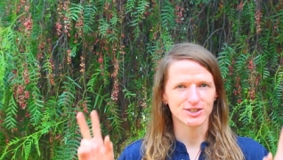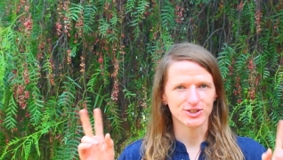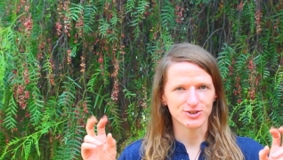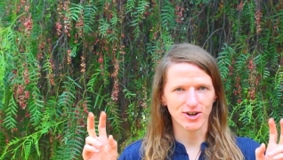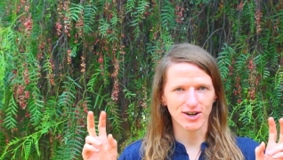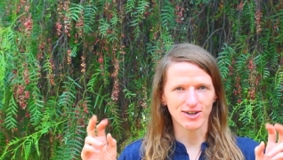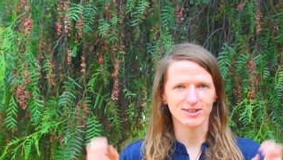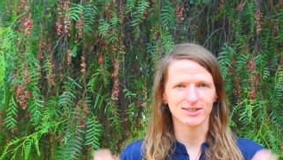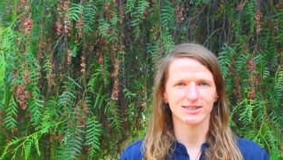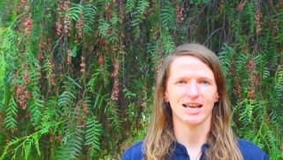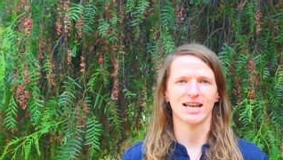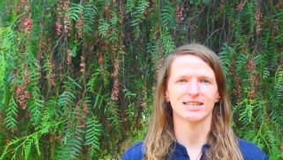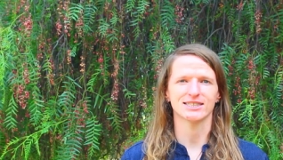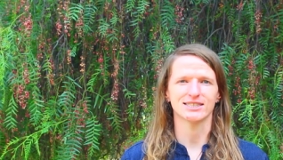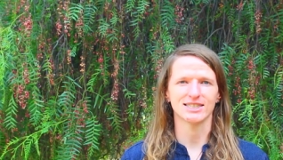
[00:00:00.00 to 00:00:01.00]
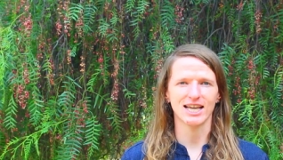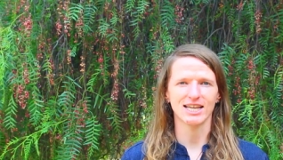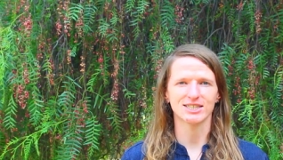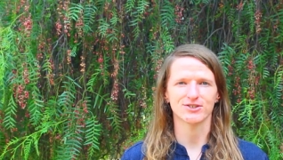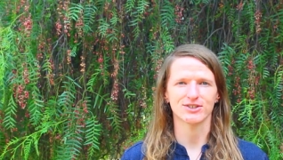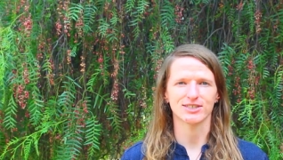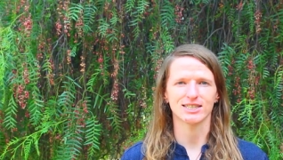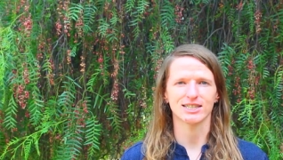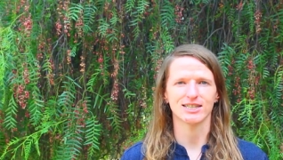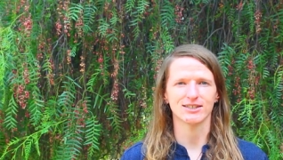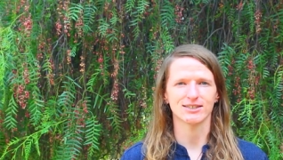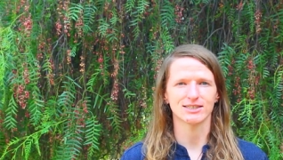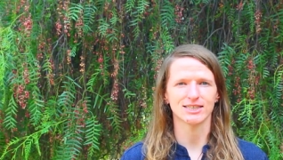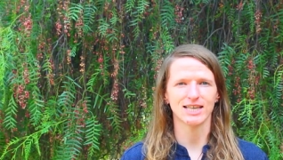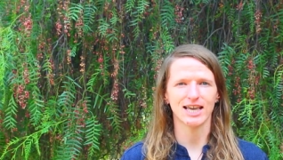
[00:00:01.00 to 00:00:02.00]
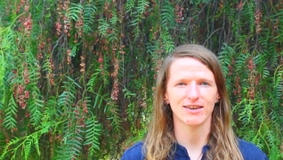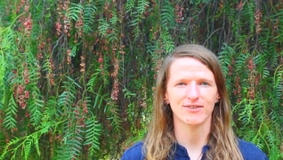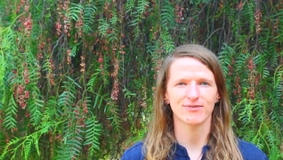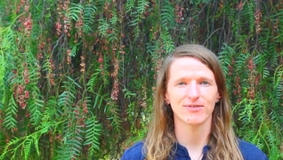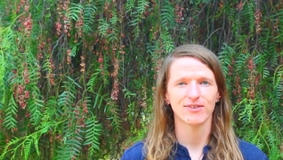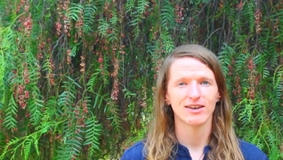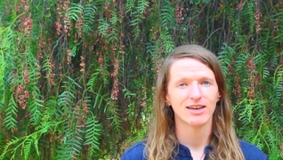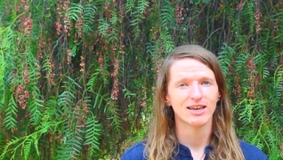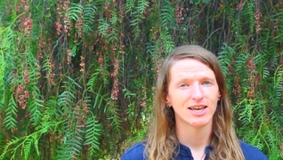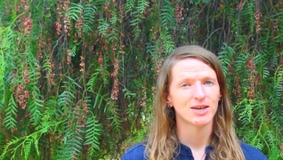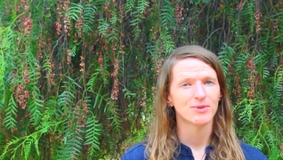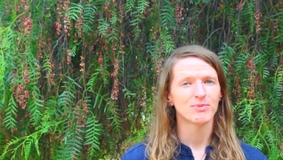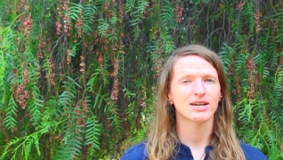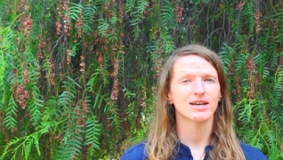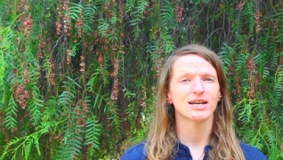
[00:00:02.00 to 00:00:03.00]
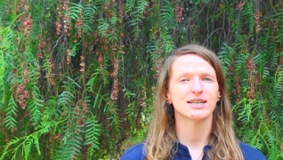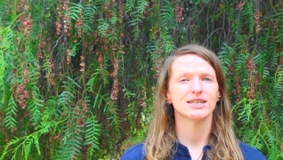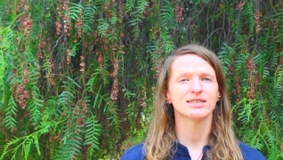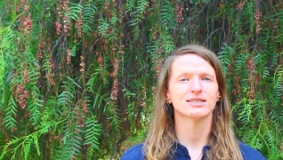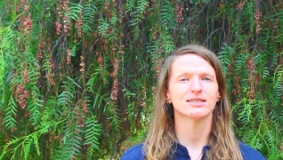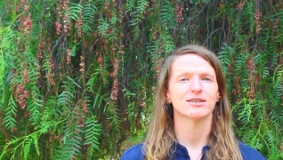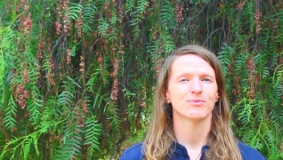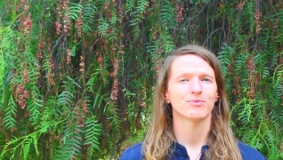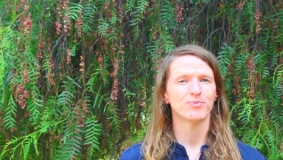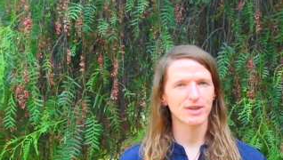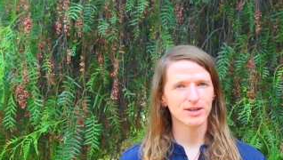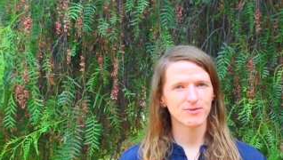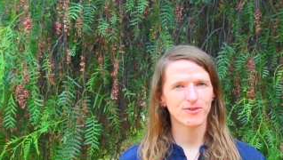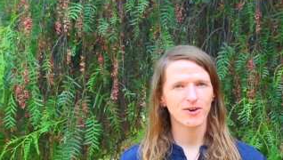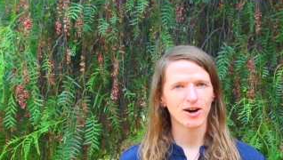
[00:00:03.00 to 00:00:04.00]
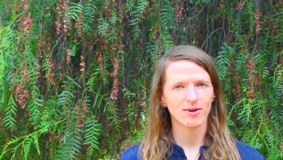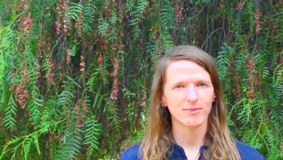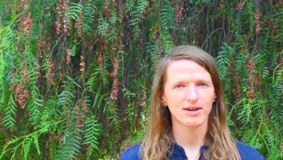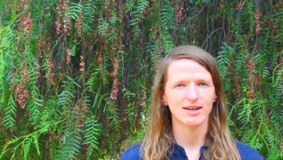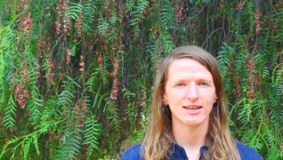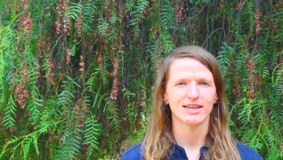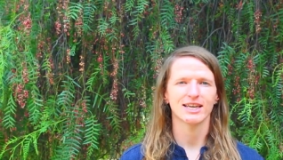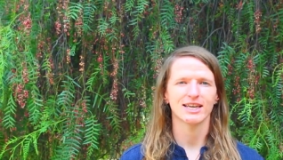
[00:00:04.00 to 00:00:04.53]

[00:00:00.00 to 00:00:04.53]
drugs as dangerous and unsafe, because Big Pharma